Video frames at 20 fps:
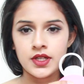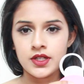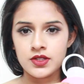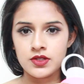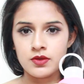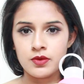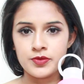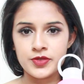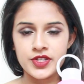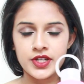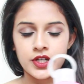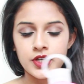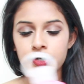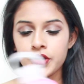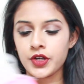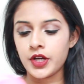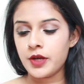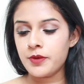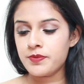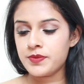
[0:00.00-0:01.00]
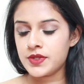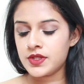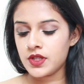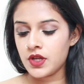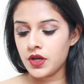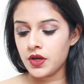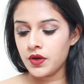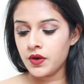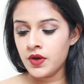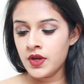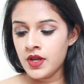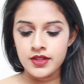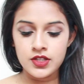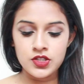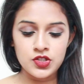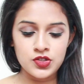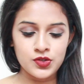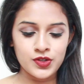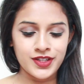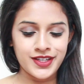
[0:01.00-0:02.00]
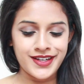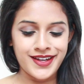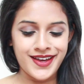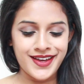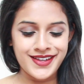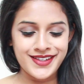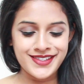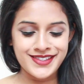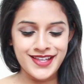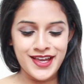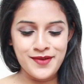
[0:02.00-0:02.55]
It's almost like a grip, so this is really nice.